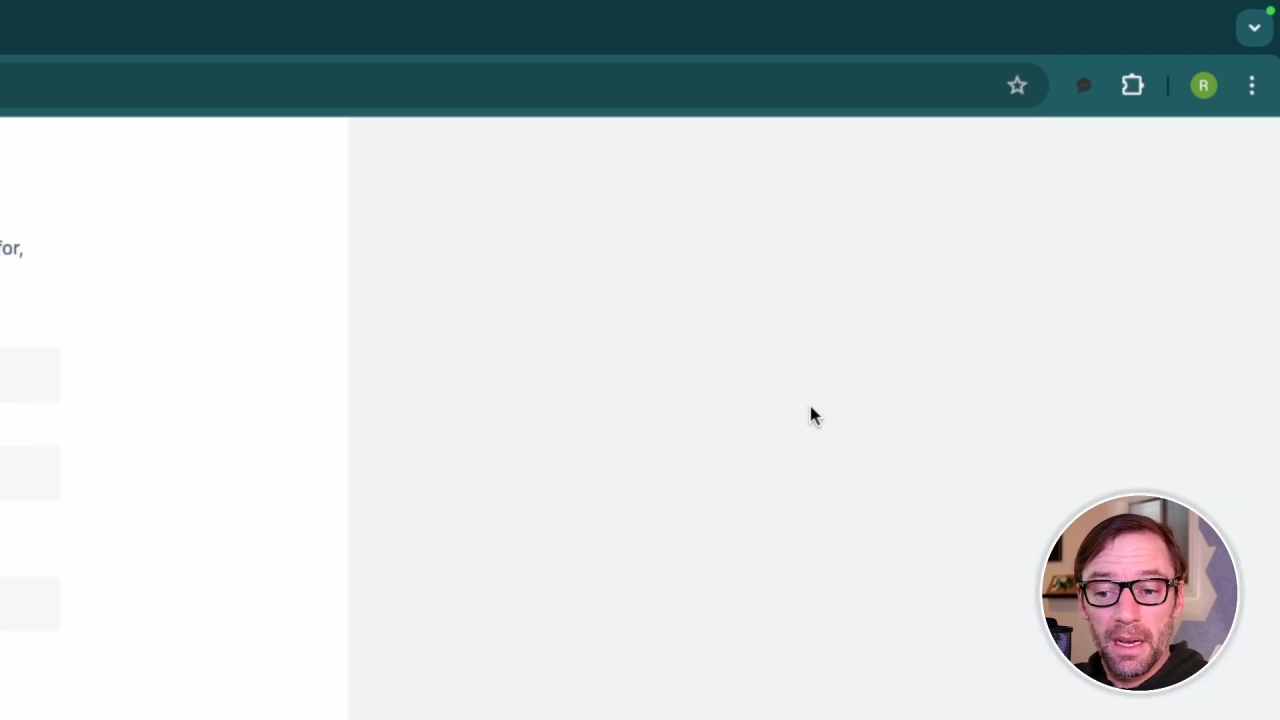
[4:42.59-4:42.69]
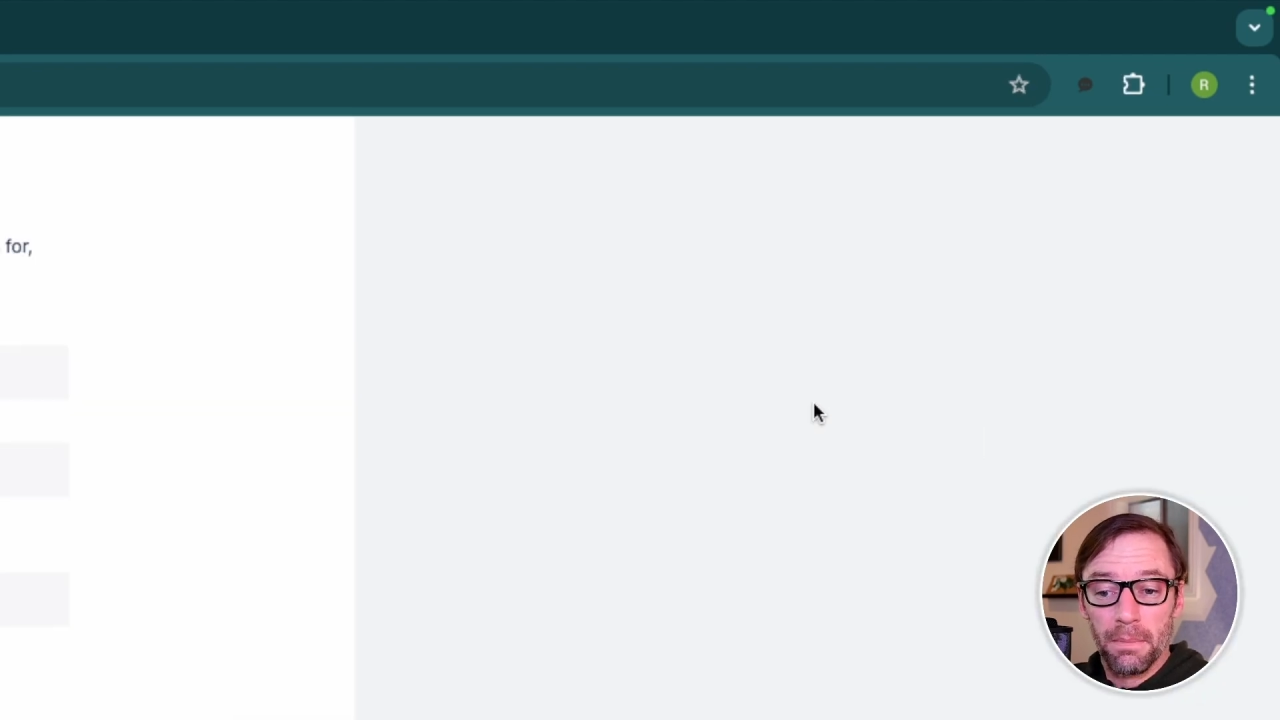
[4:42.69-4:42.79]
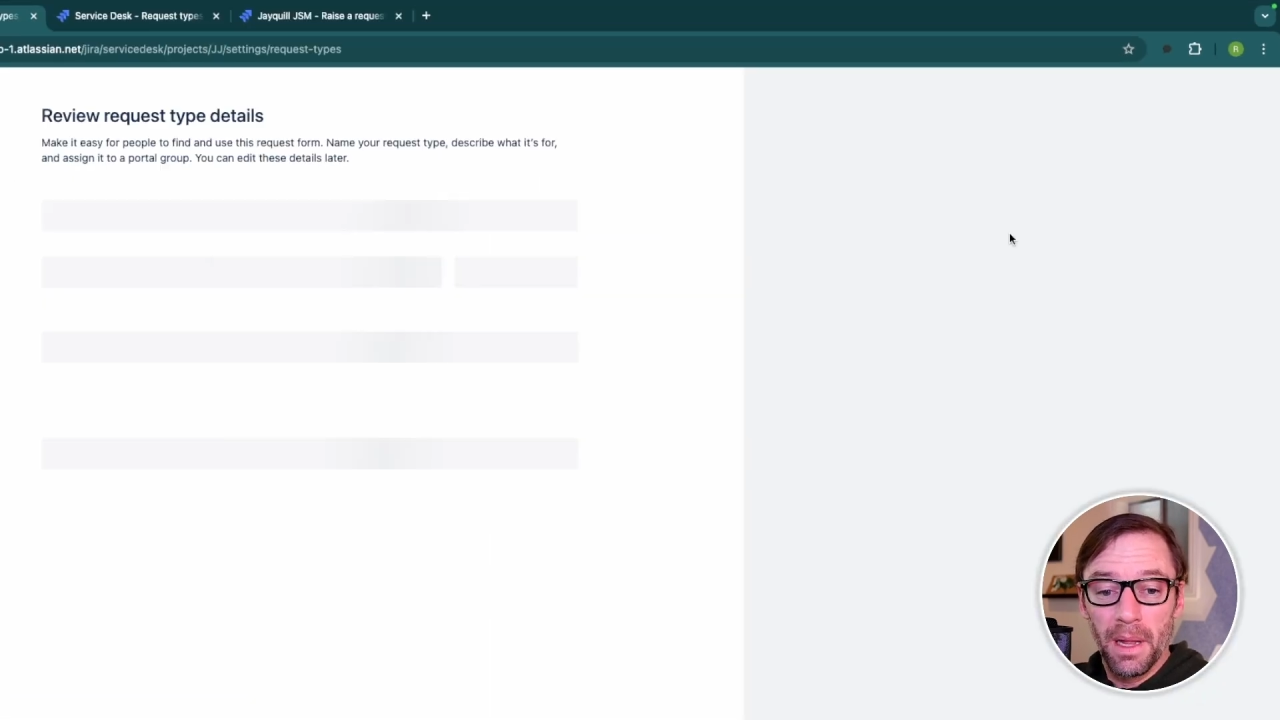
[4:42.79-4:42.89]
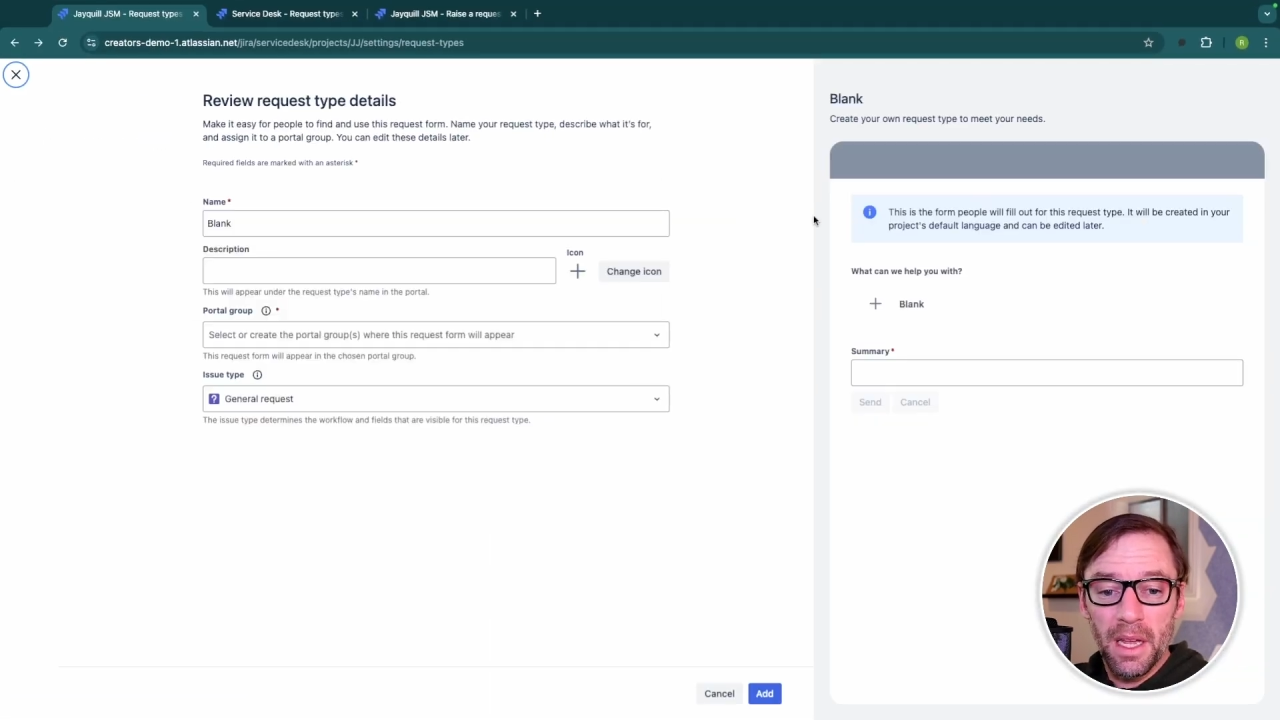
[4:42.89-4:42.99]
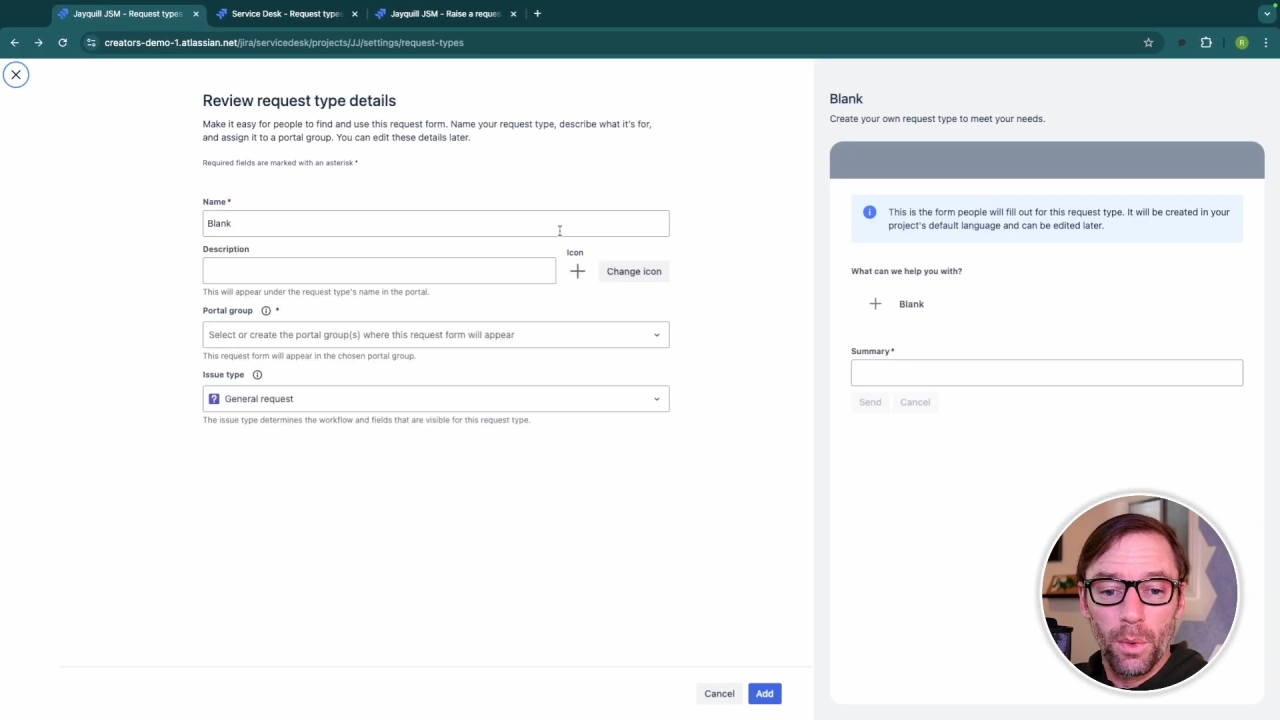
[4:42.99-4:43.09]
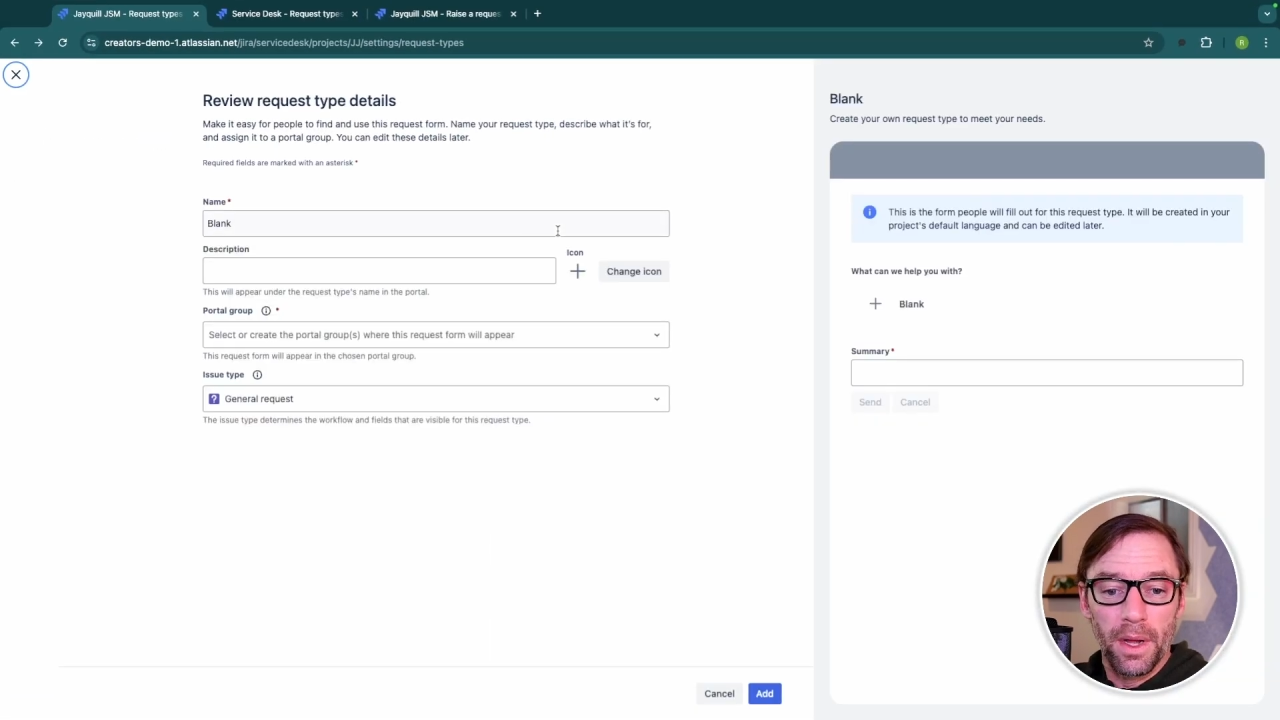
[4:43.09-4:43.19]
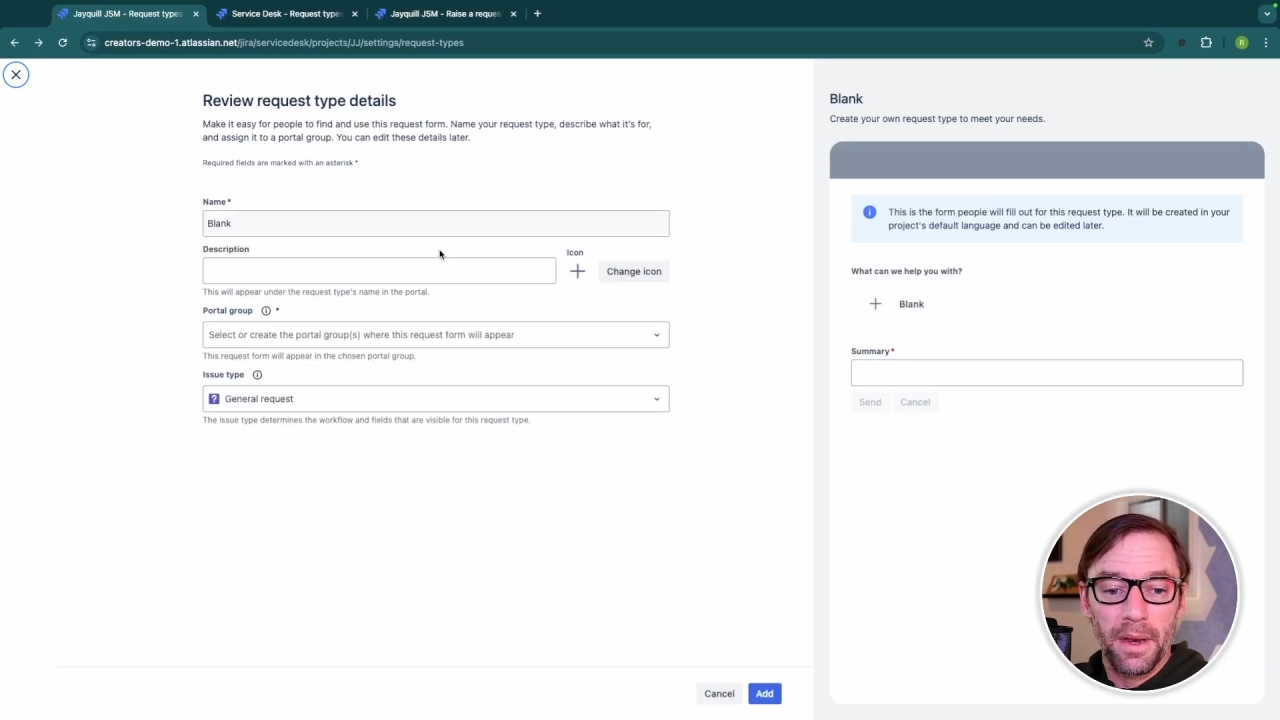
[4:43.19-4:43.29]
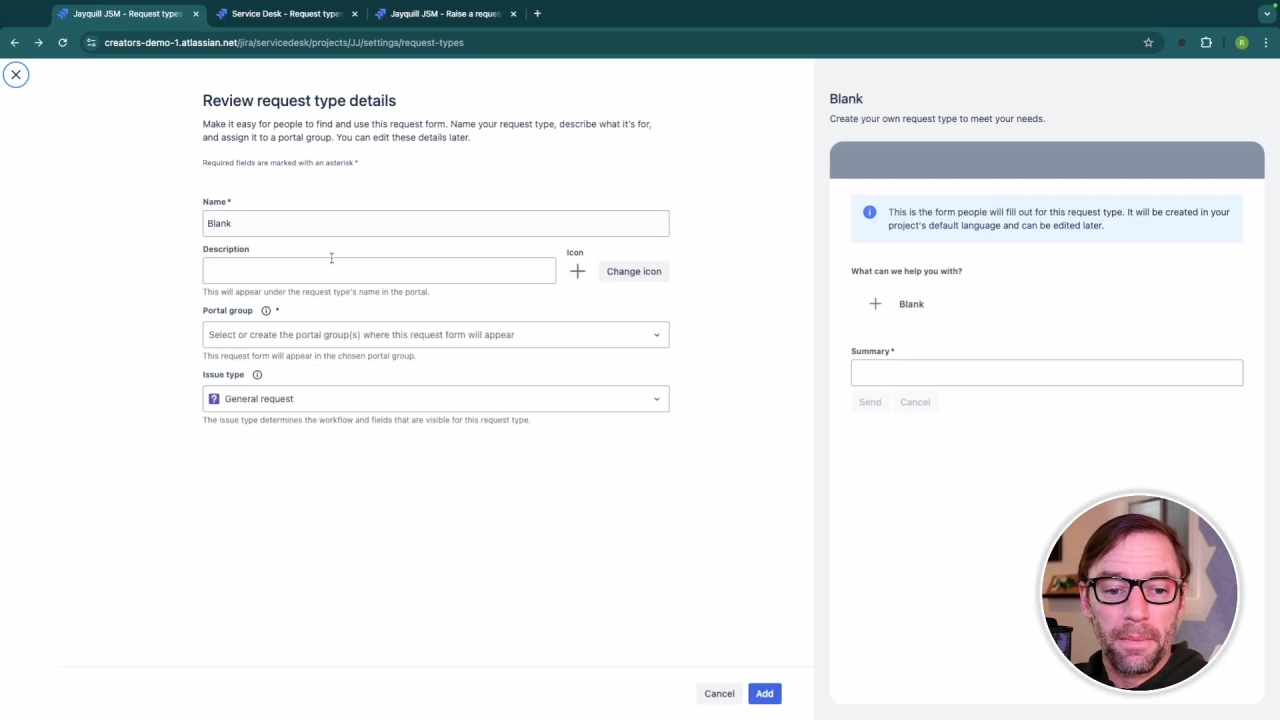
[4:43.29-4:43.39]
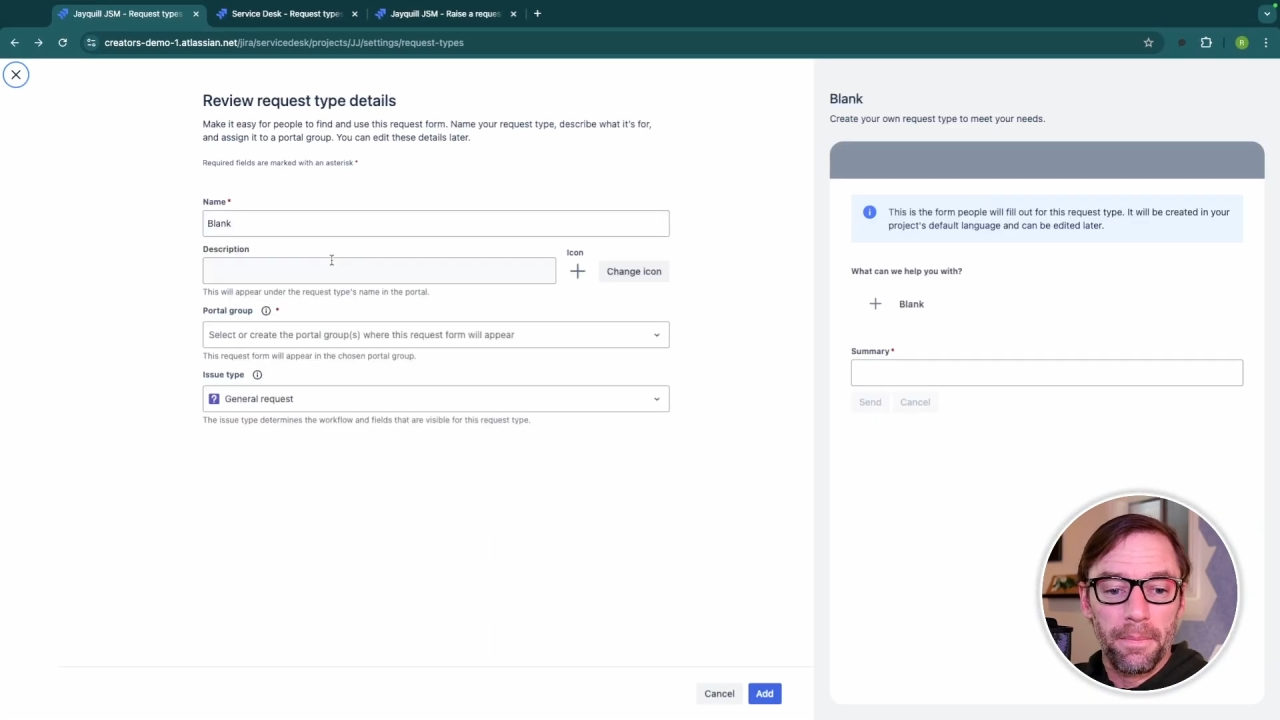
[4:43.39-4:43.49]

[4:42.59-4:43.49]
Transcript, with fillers: a blank one,